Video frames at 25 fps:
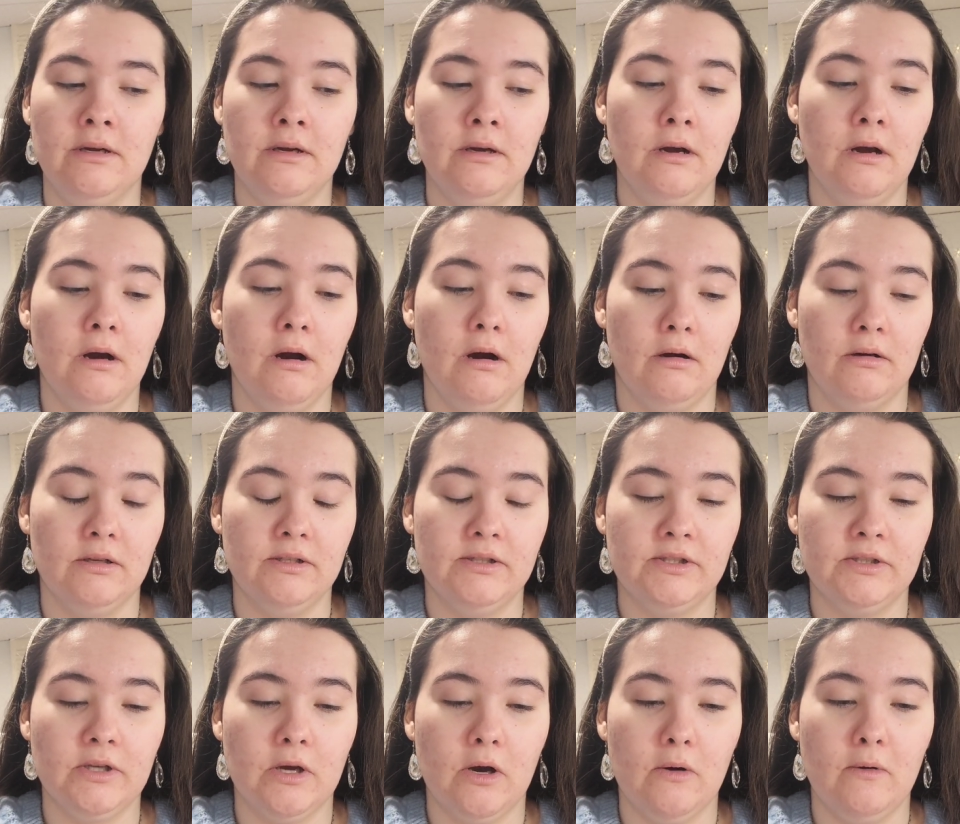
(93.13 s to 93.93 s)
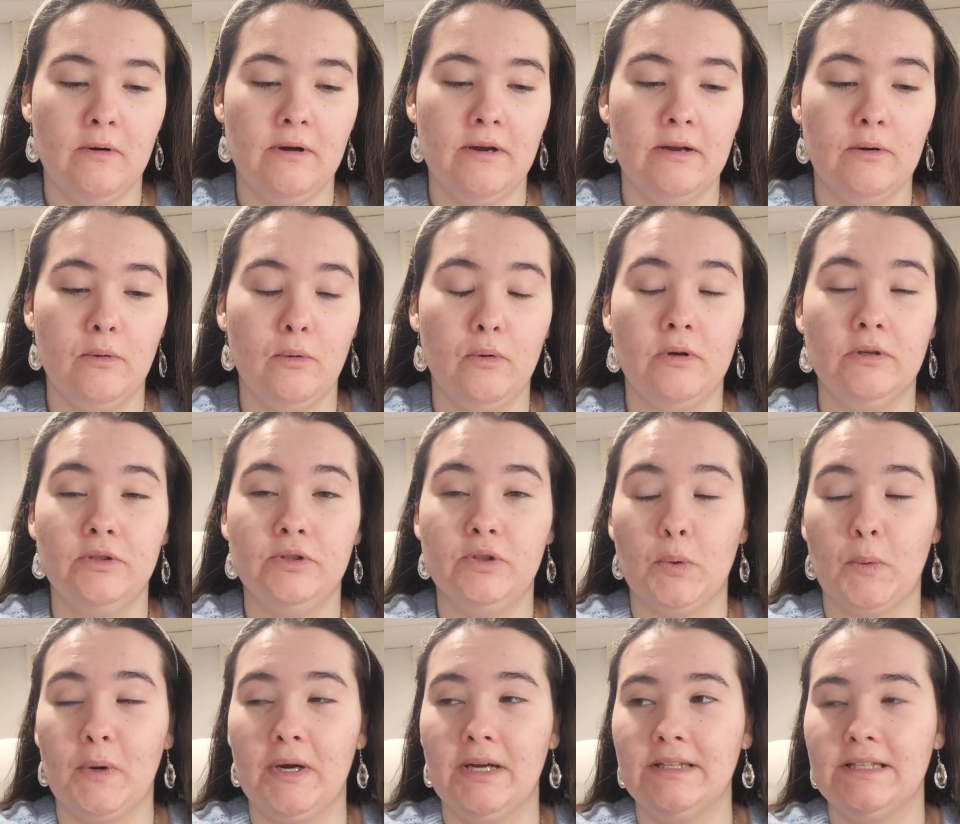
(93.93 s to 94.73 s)
Also,
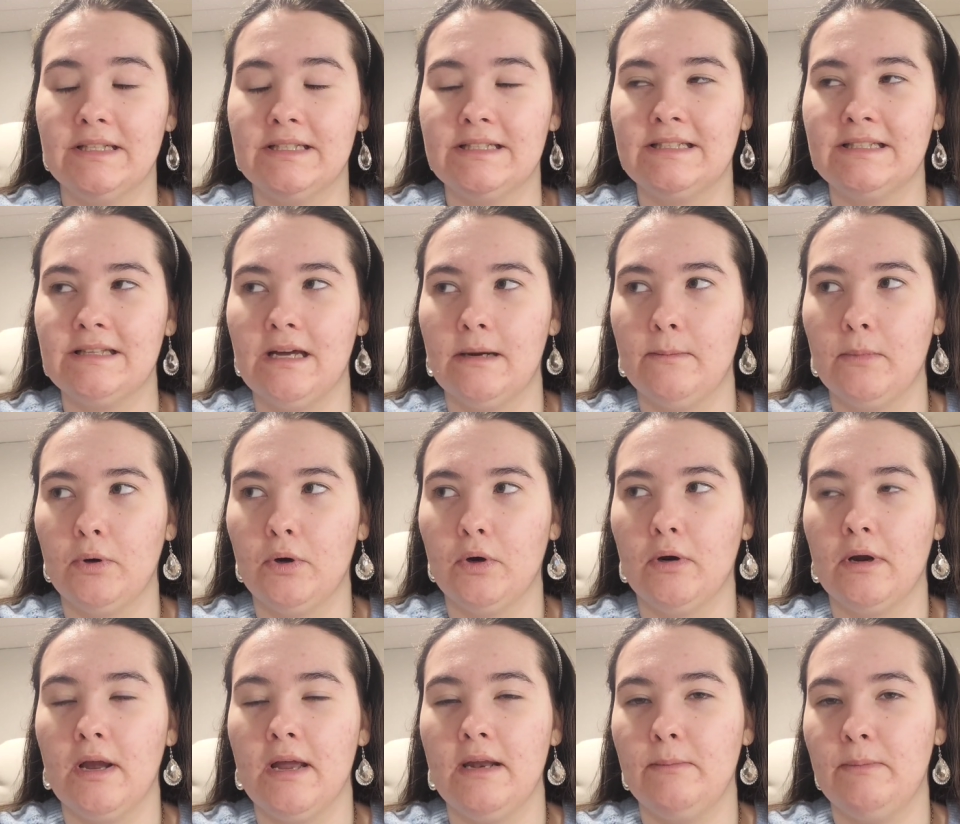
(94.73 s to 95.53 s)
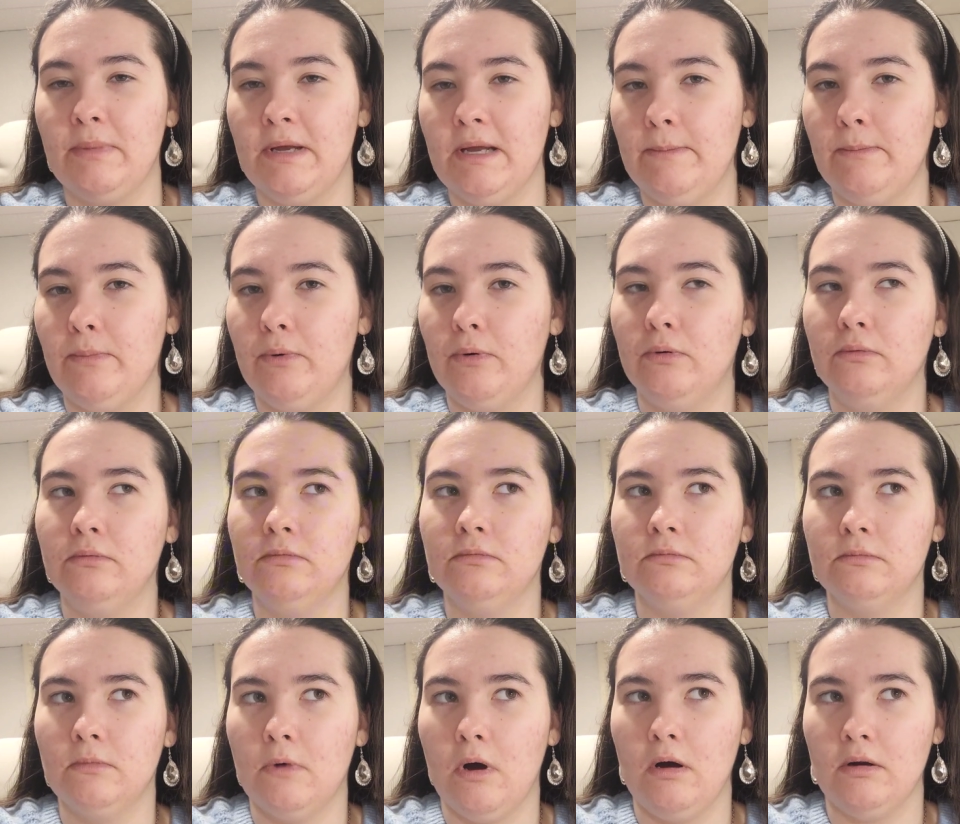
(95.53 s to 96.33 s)
during the summer, and people
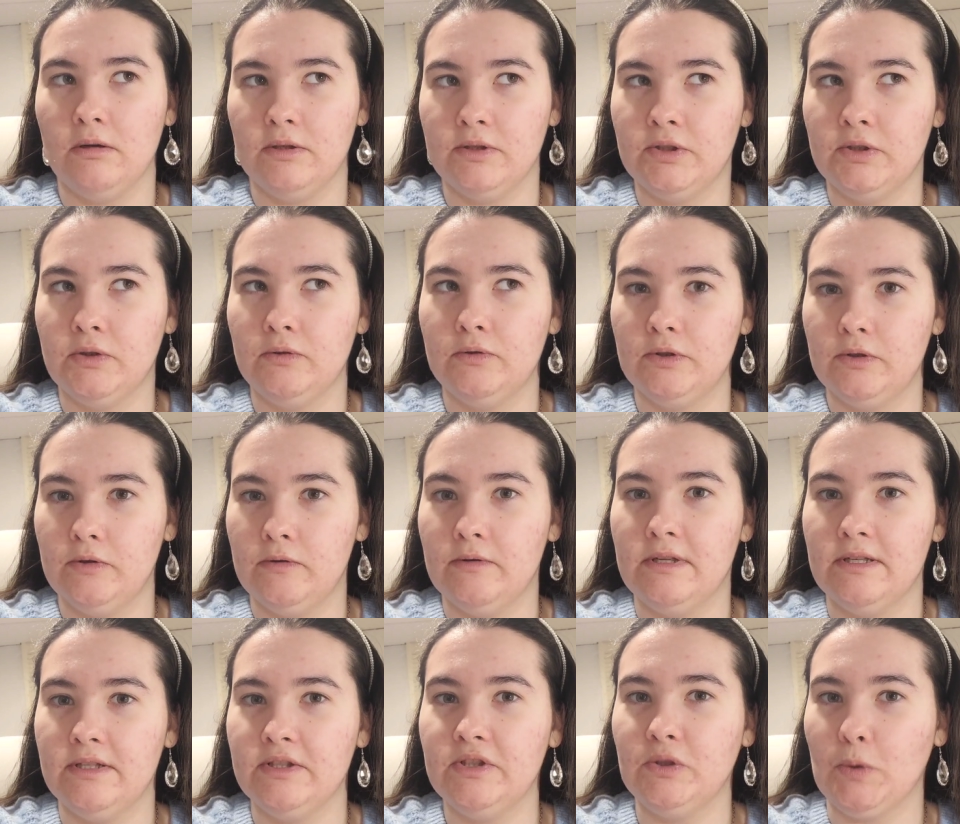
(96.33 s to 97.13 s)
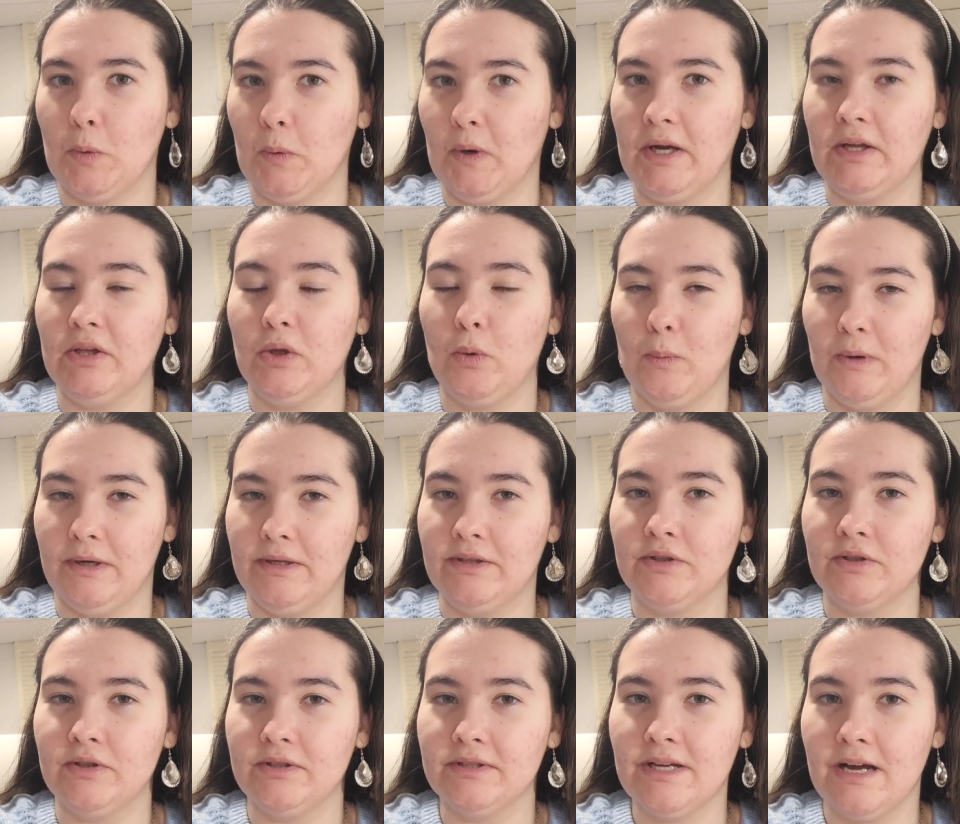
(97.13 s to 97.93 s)
also do this during the
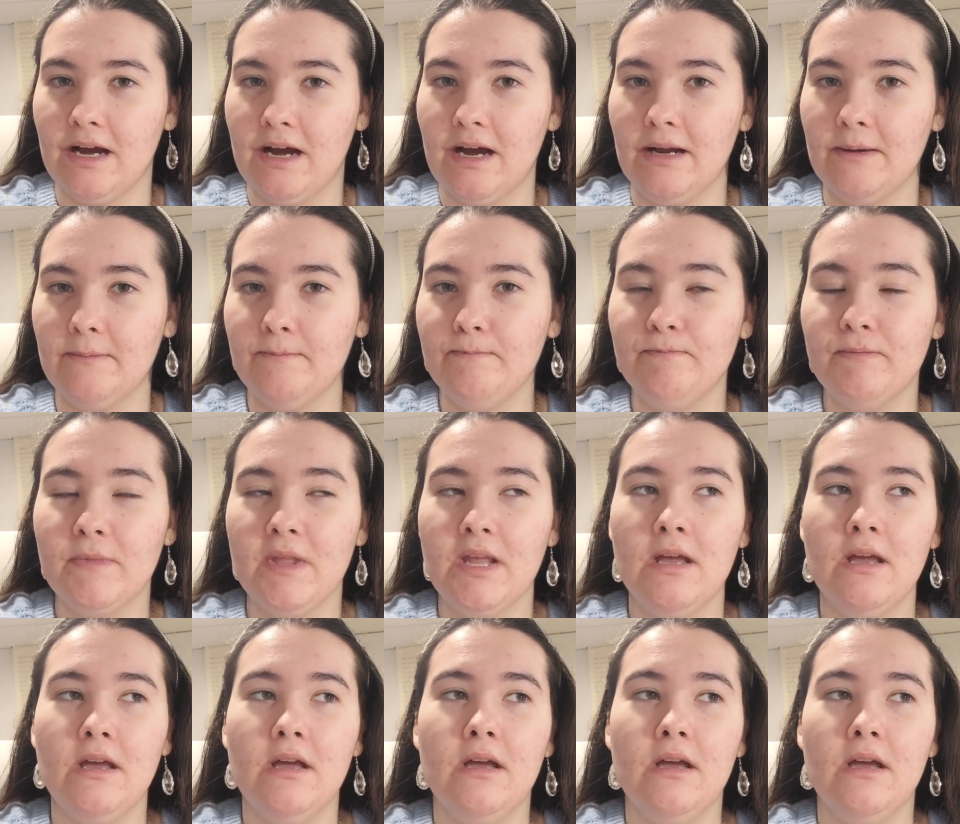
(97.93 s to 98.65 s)
winter time,